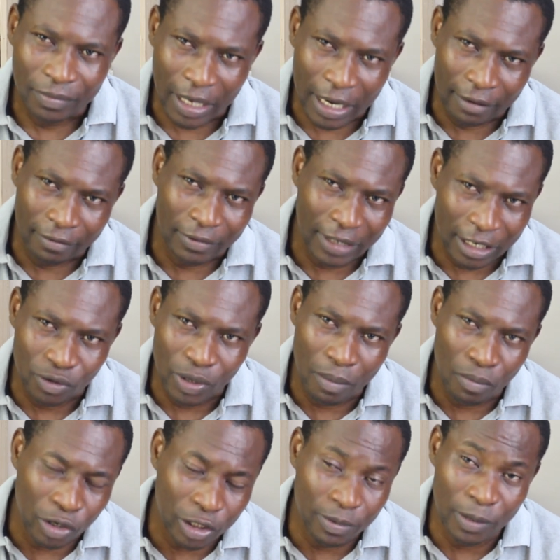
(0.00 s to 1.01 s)
And that's why
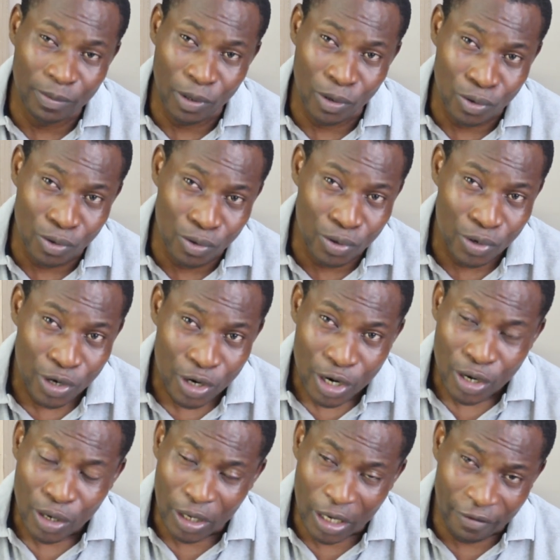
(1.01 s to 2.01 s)
most people who
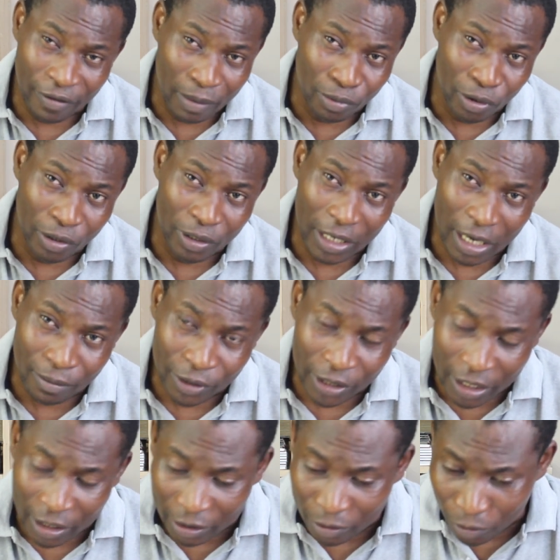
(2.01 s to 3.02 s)
live abroad, come
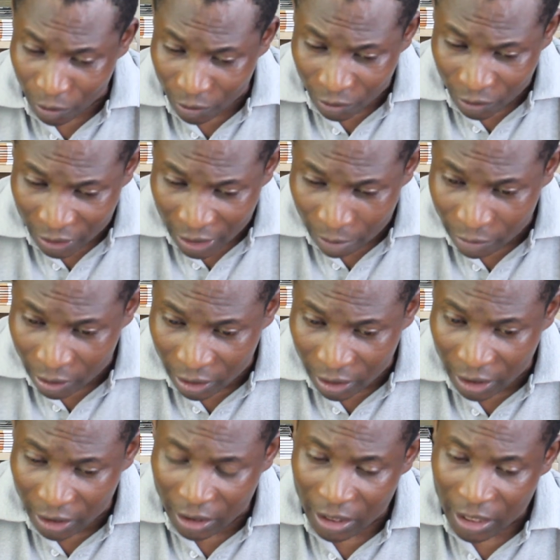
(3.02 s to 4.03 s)
here, want to start
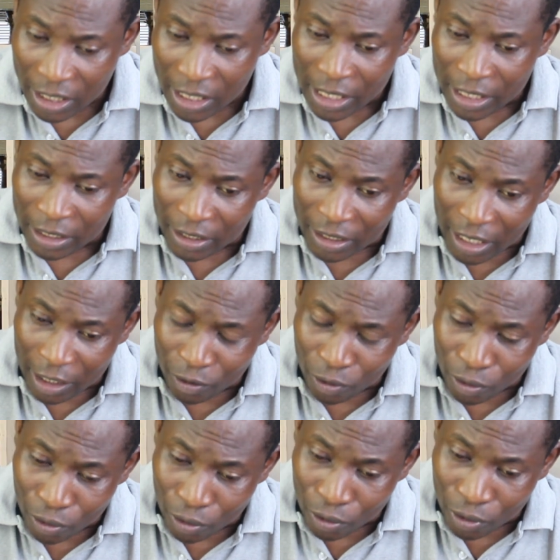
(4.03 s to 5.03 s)
business, start
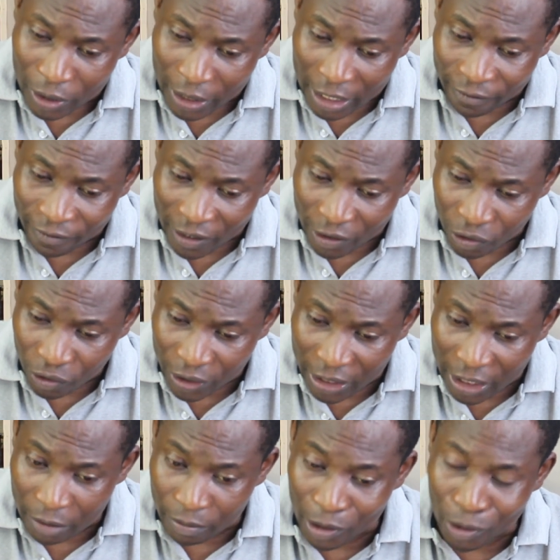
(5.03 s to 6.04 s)
to get
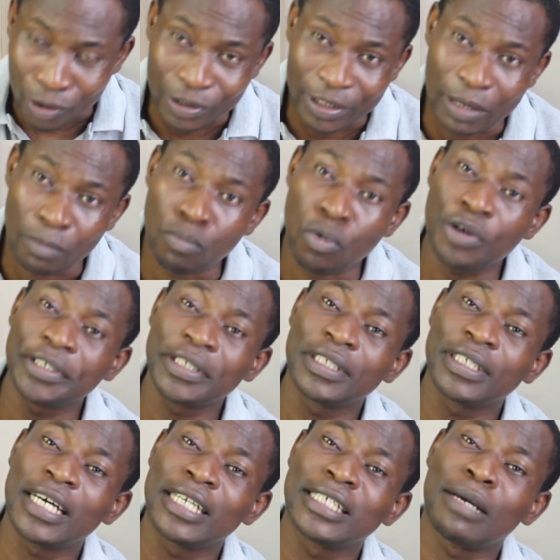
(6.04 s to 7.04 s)
frustrated, because the model
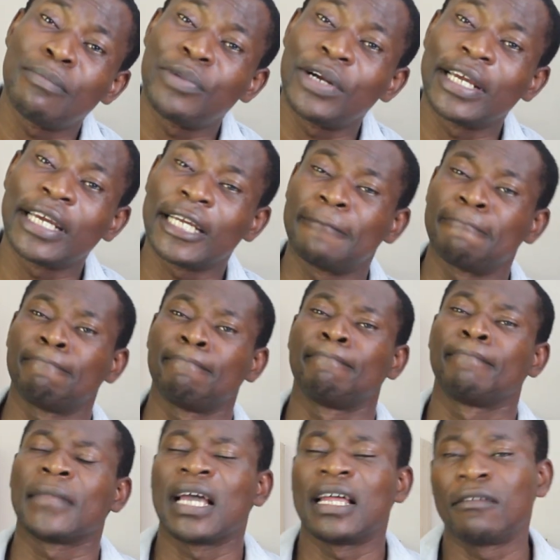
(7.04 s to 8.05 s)
that they are bringing
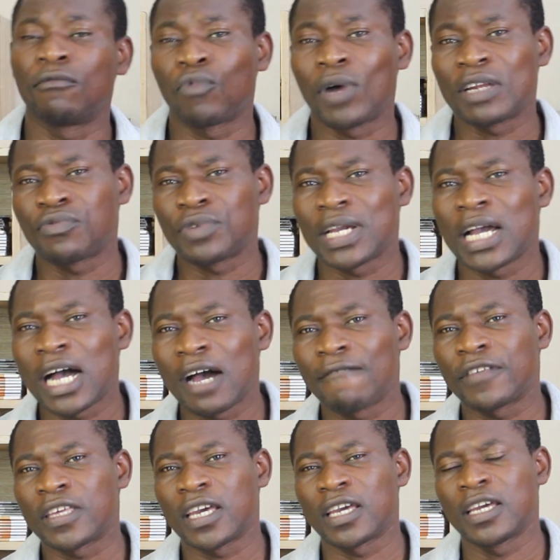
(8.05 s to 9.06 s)
and what we
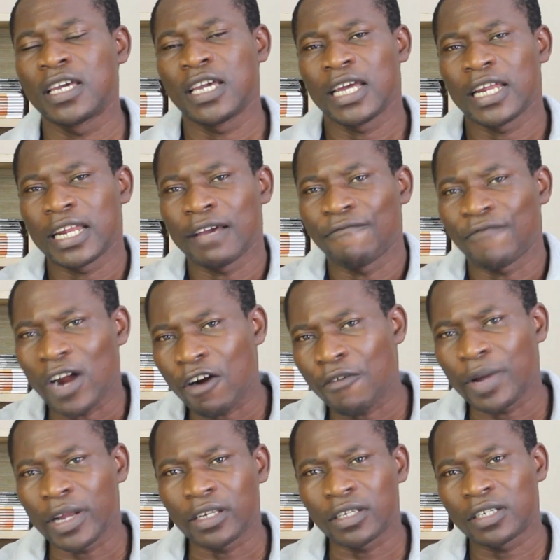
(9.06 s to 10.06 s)
have here, the
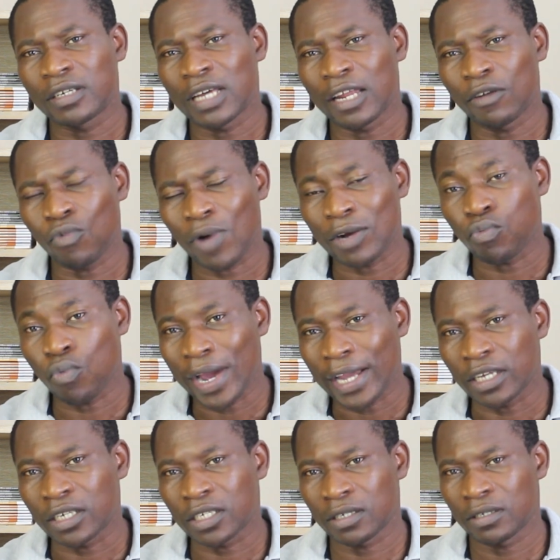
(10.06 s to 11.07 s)
environment and what
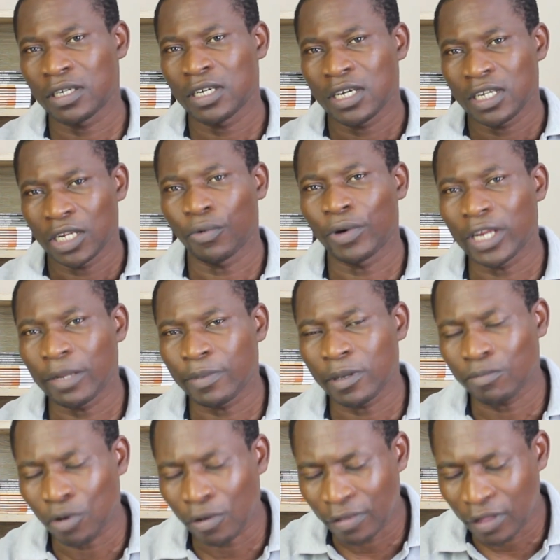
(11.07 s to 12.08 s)
works, the way the
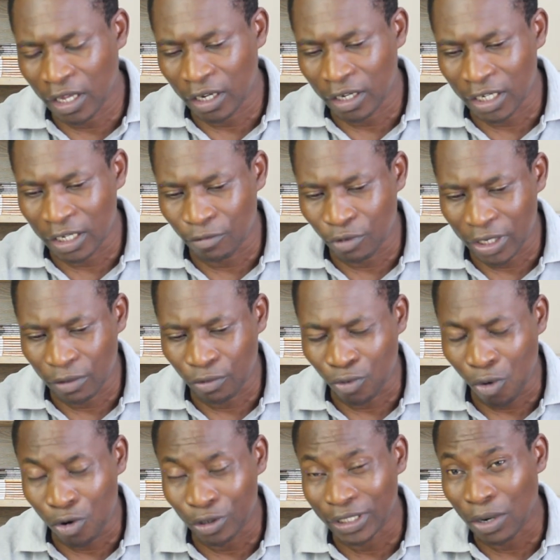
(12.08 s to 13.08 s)
people think, the way the
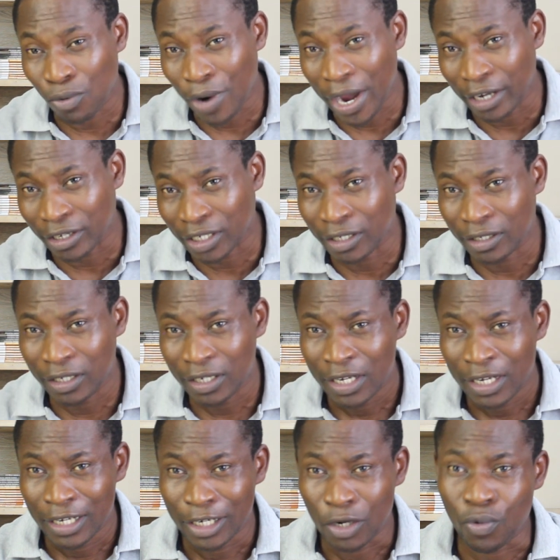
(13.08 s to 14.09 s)
culture works,
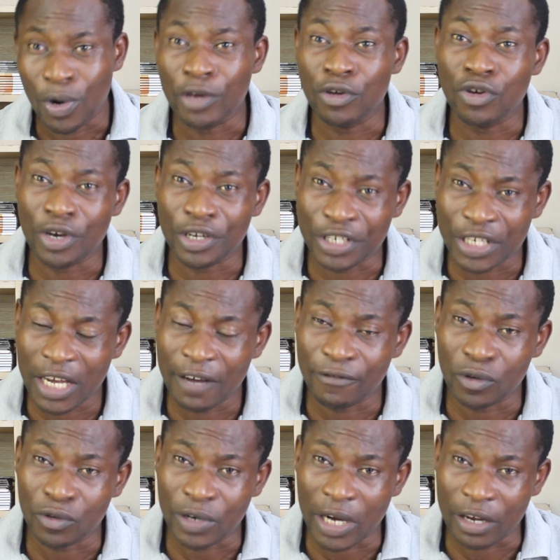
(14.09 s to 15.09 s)
the way you yourself,
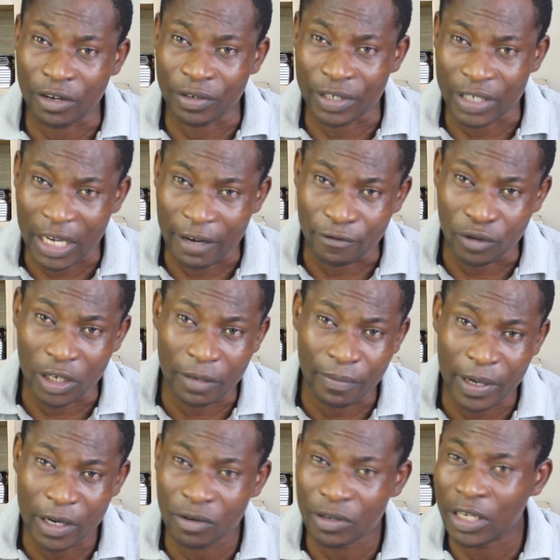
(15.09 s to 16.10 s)
you drag yourself. You're
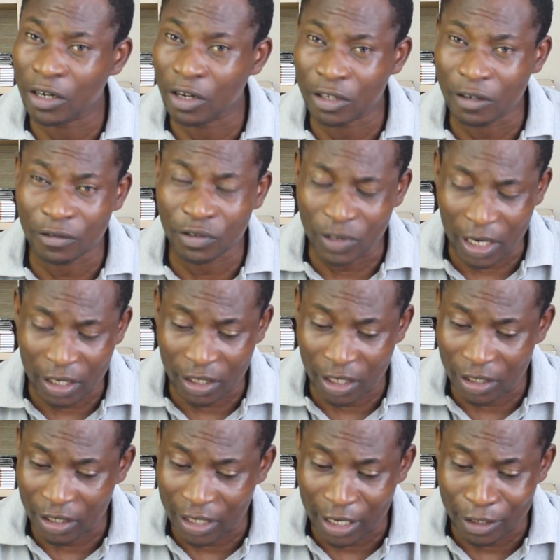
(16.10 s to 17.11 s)
depending on a lot of
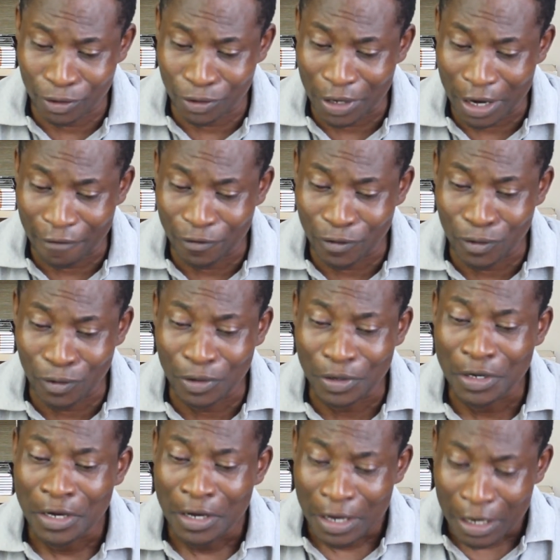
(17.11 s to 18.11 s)
structures that you have to,
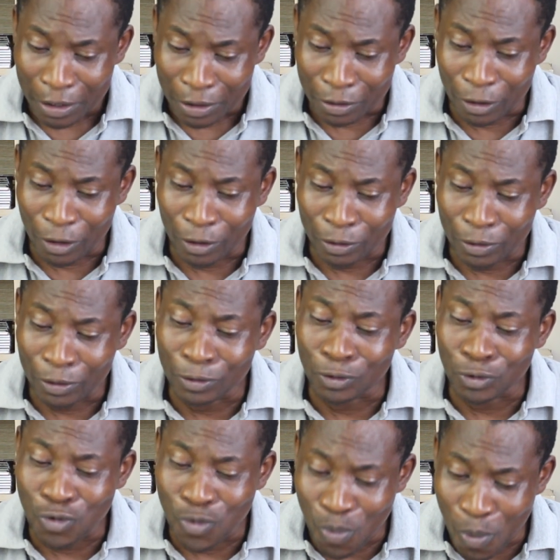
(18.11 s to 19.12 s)
you know, to
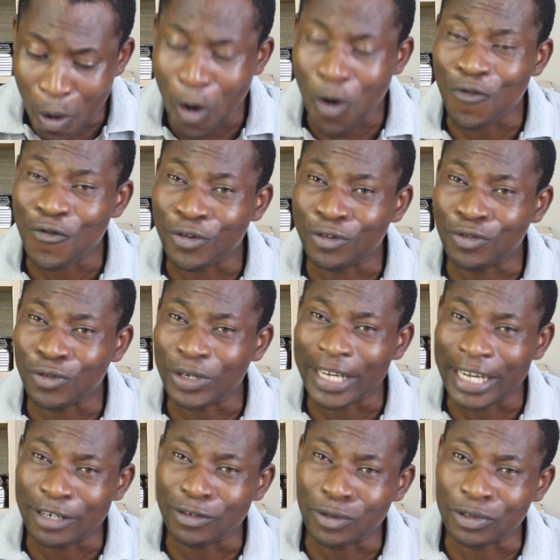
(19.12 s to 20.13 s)
do more to
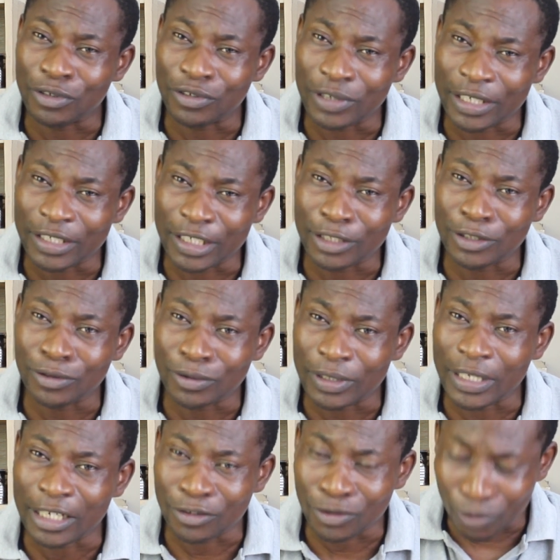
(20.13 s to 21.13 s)
get those structures to
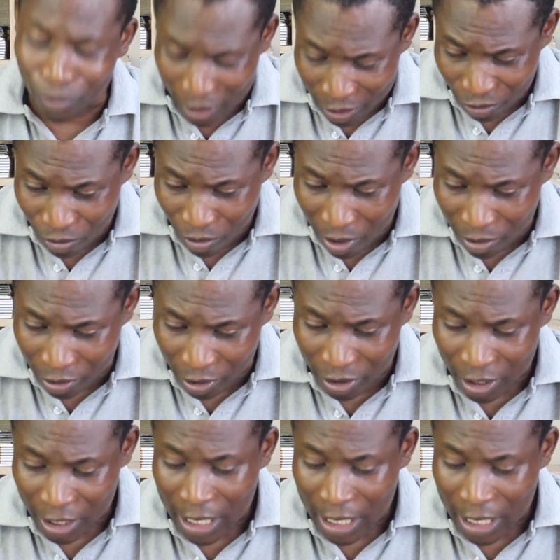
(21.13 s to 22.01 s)
get you what you want.